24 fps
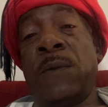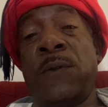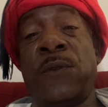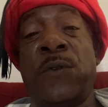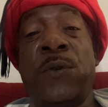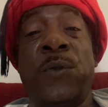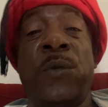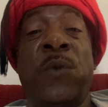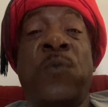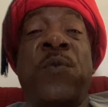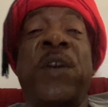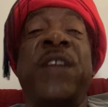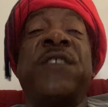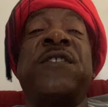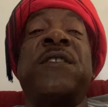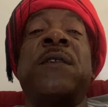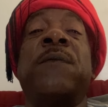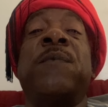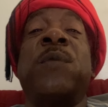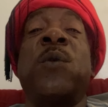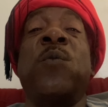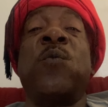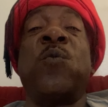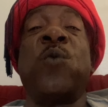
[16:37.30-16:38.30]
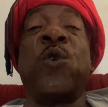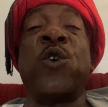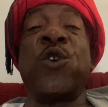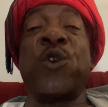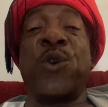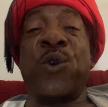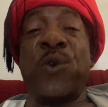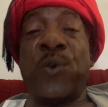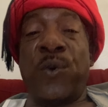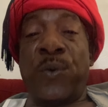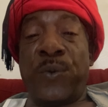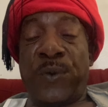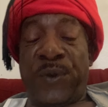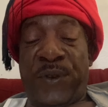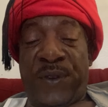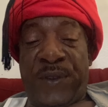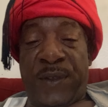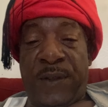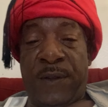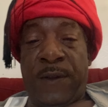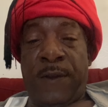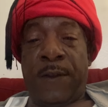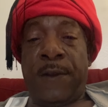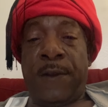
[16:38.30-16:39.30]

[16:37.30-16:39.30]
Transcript: to the rest of the world,